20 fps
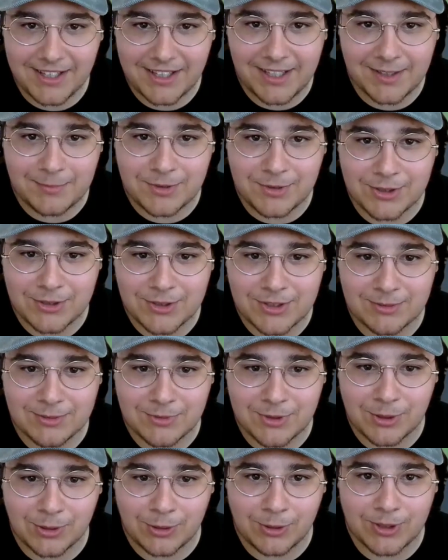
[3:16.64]
Liam, do
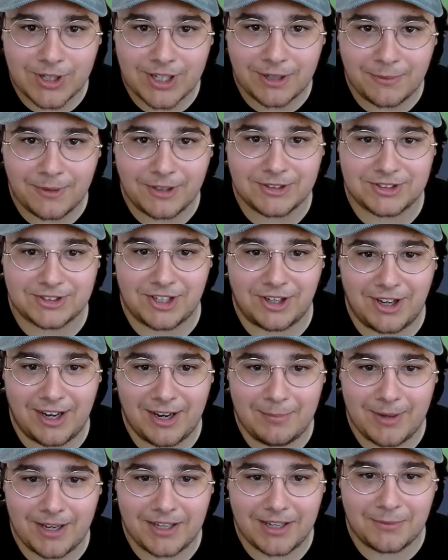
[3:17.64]
some talking whilst
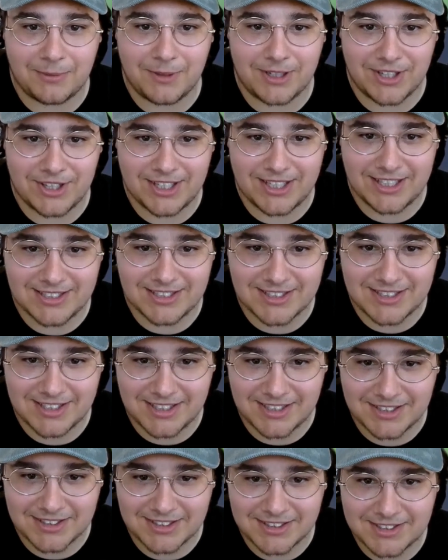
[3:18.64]
I make one of these
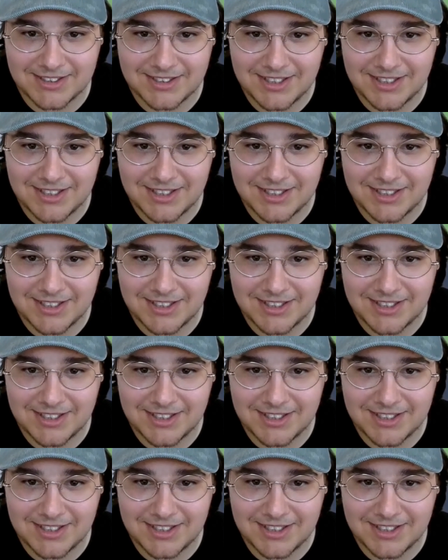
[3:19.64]
things.